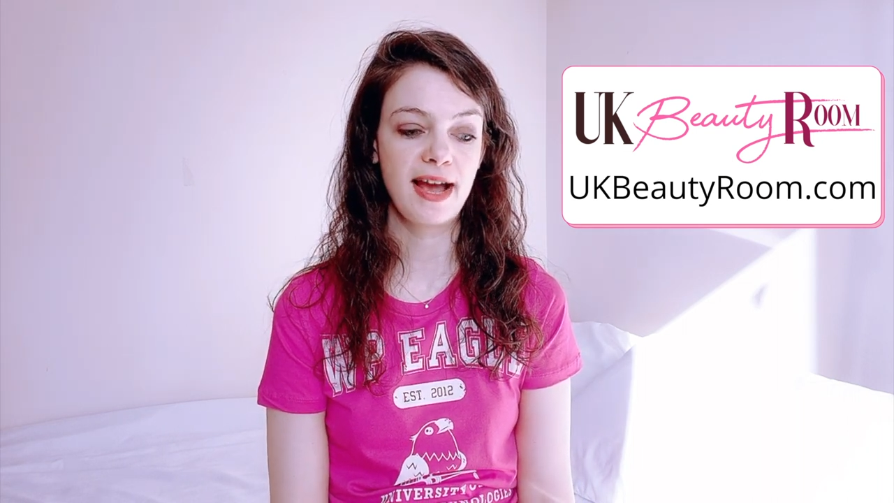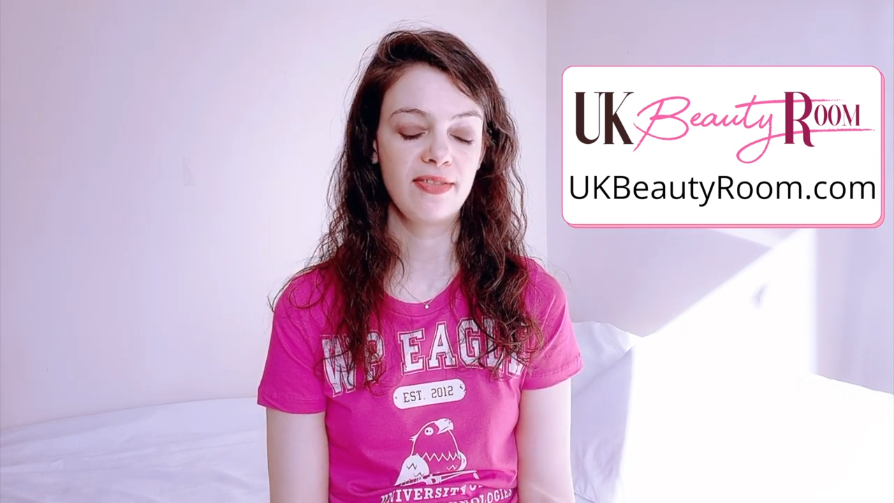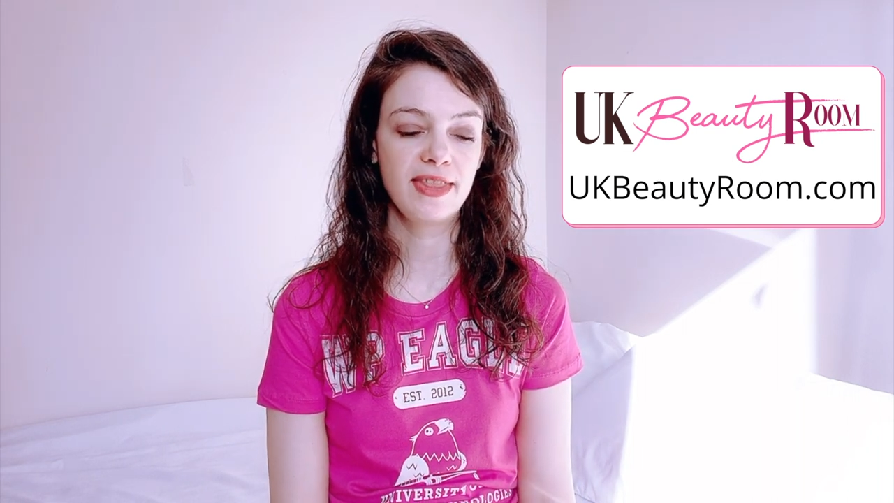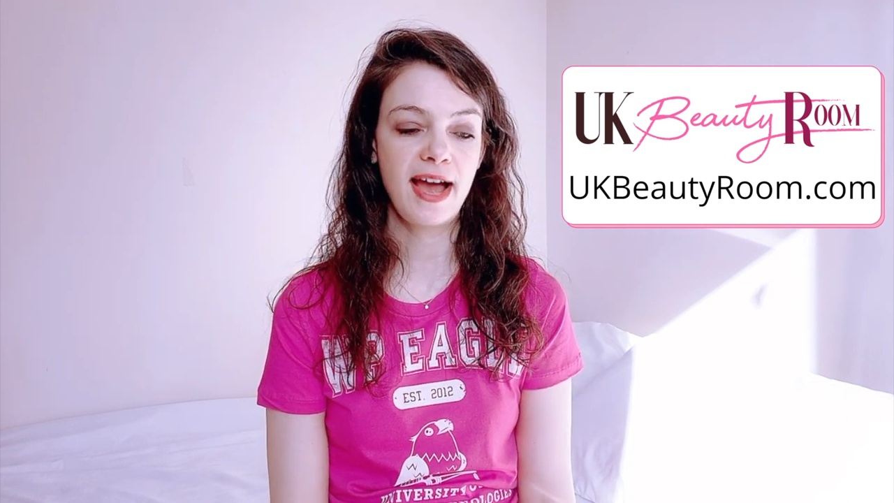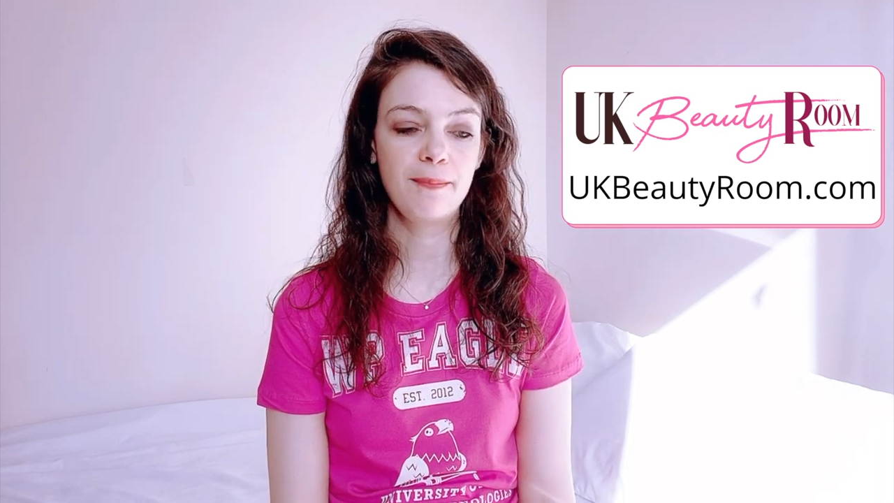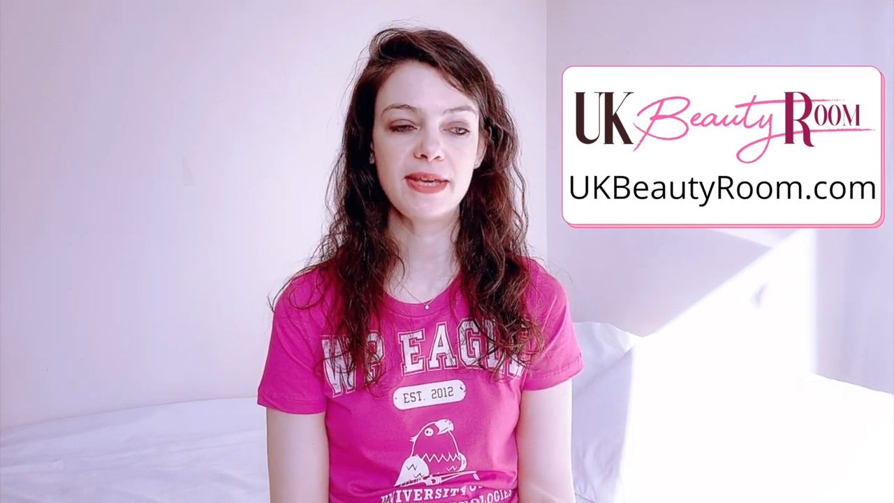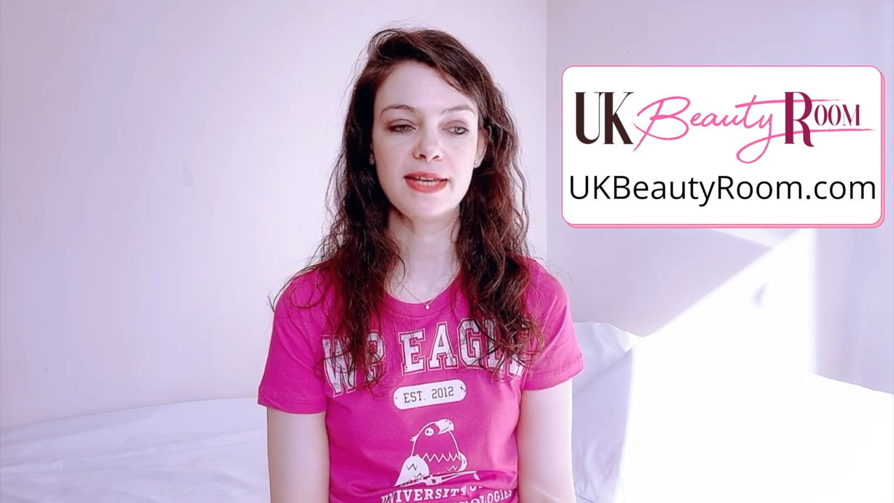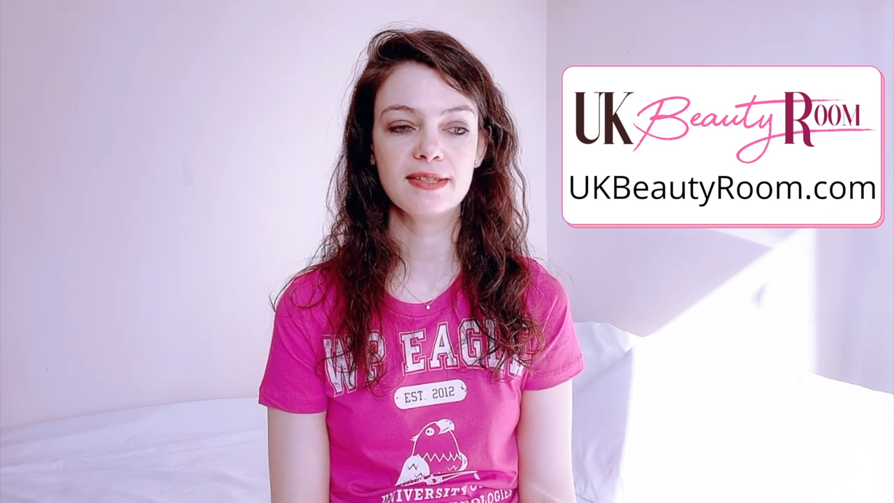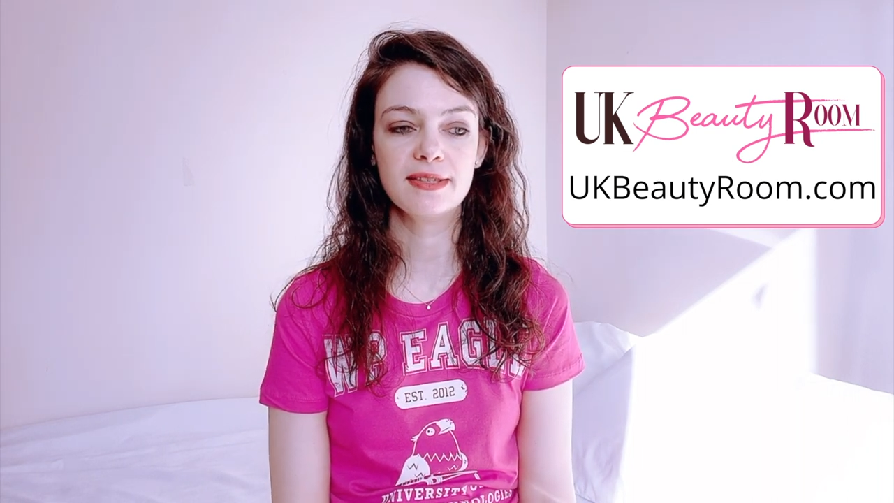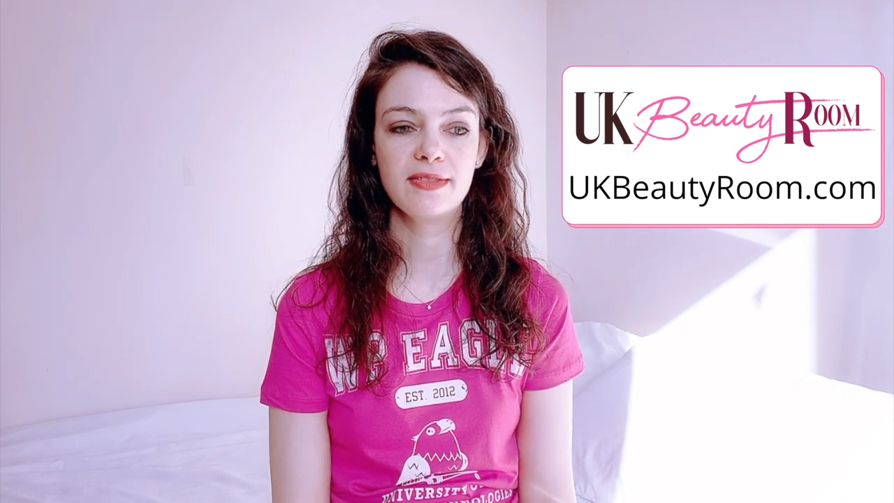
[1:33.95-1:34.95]
and that
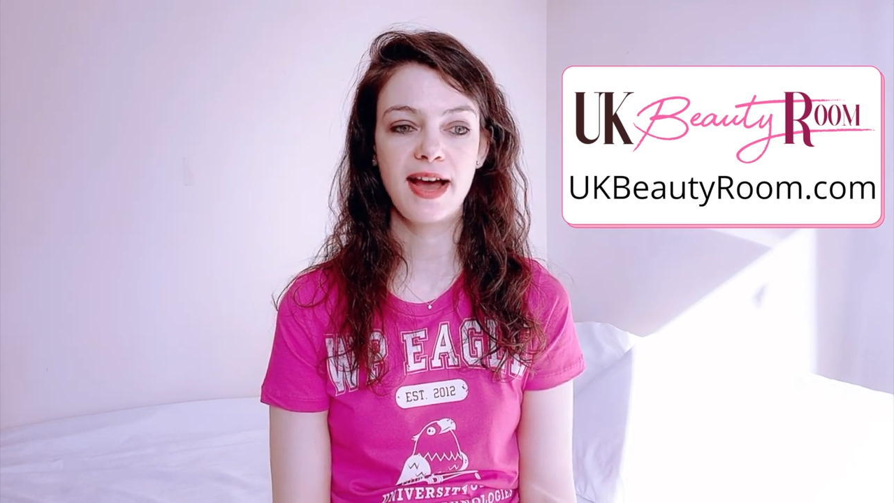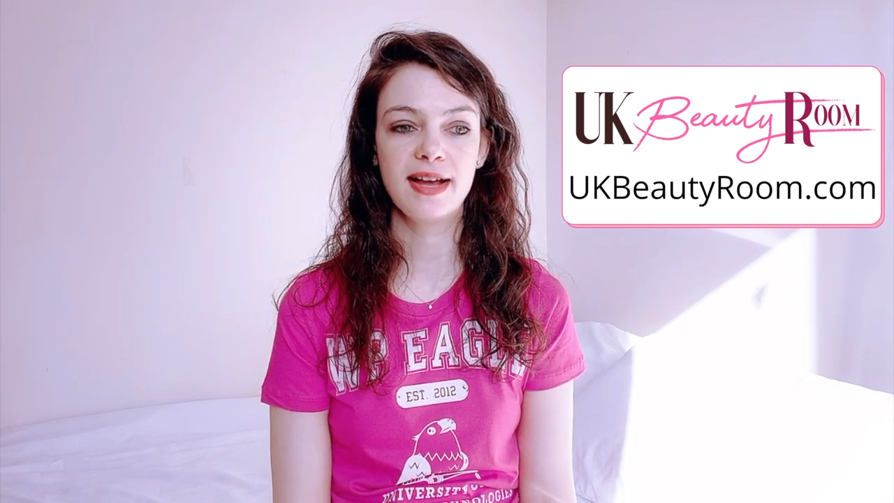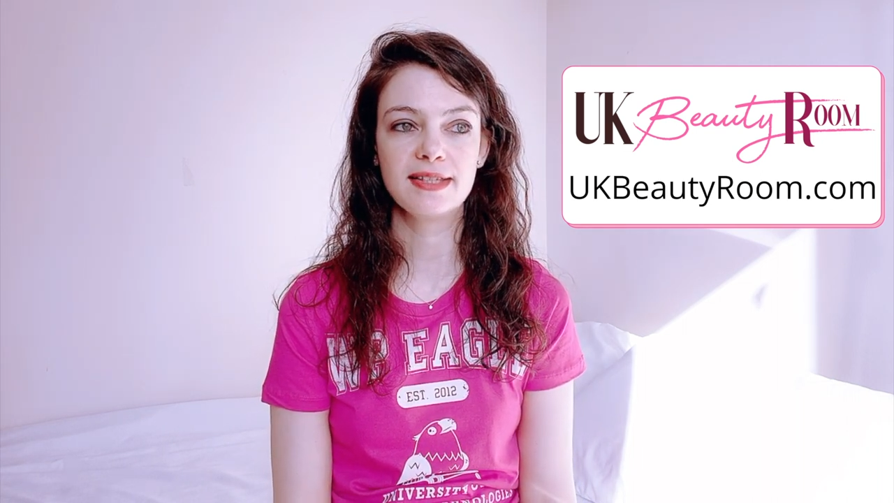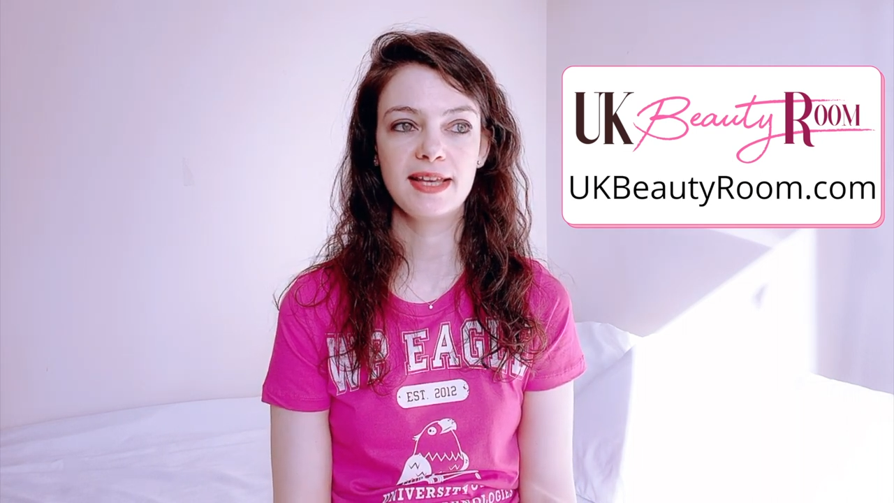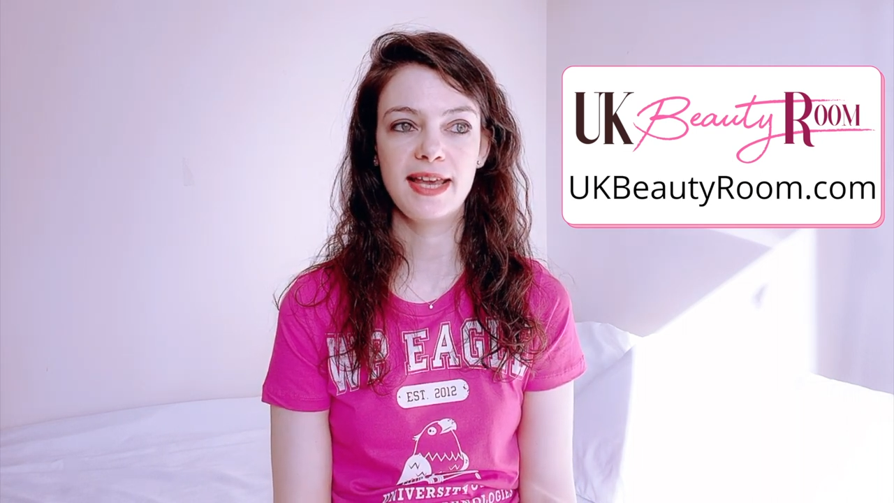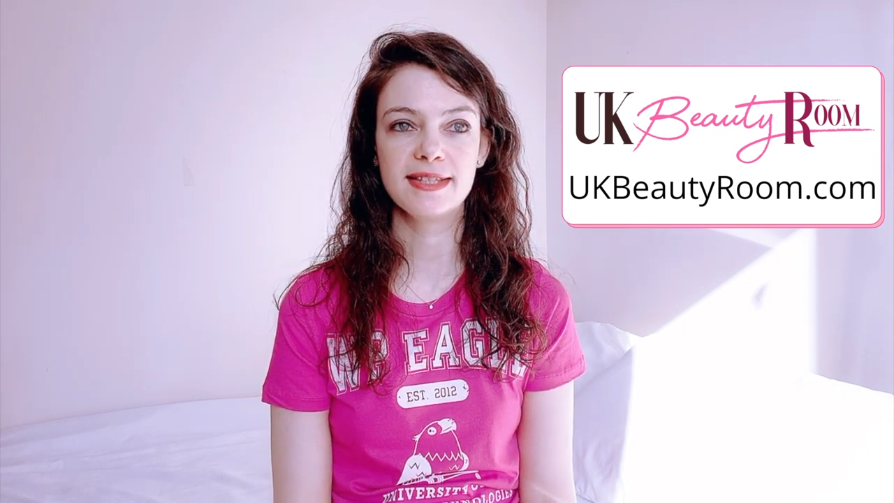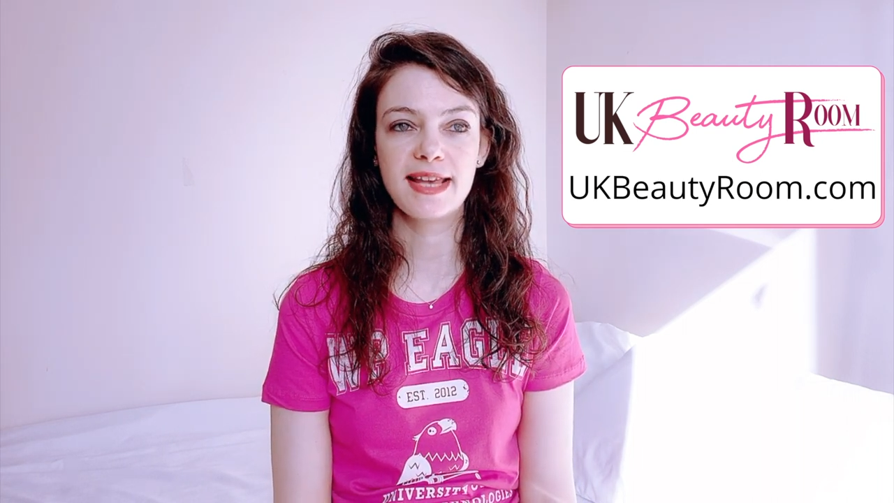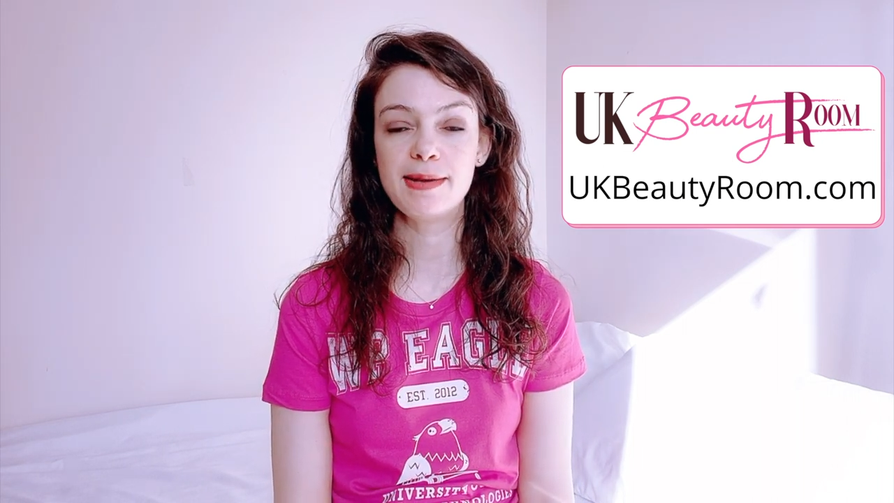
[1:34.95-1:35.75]
means that it's